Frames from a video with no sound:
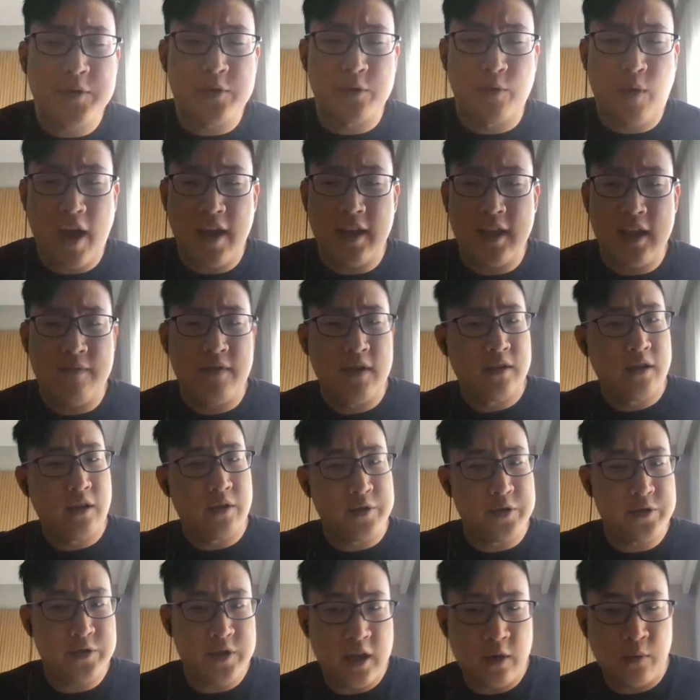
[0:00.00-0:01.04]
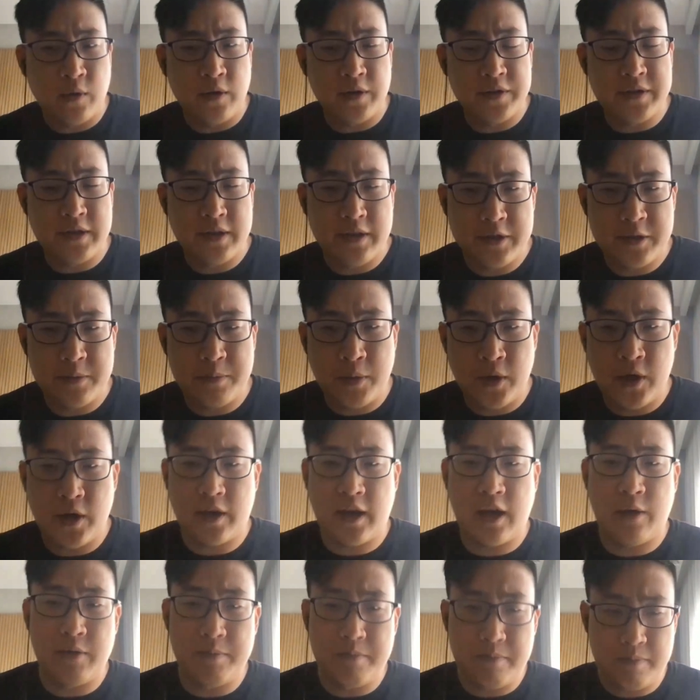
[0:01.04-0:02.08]
write even another sequel to this book, I
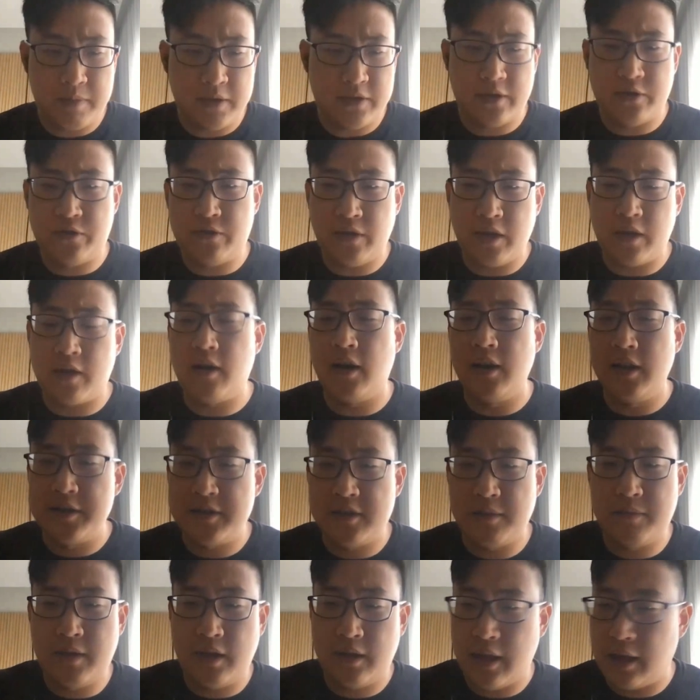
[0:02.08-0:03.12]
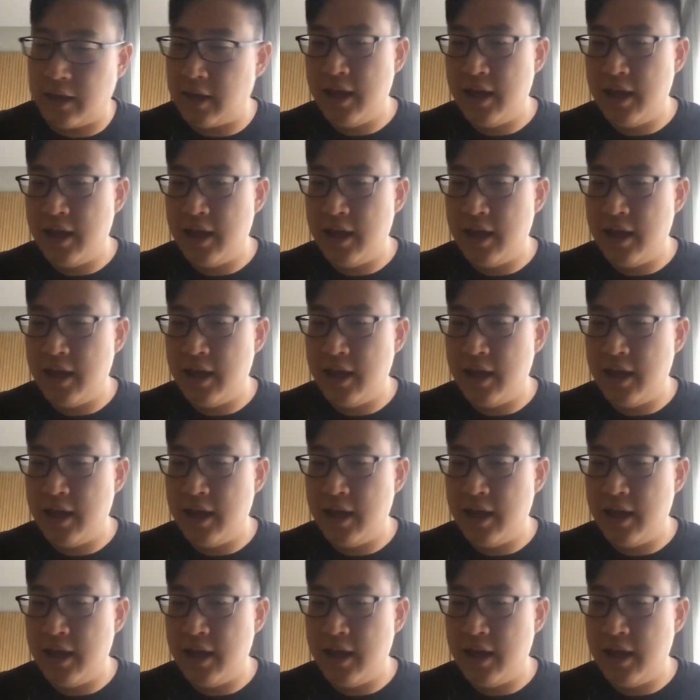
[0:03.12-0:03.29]
would potentially call it something like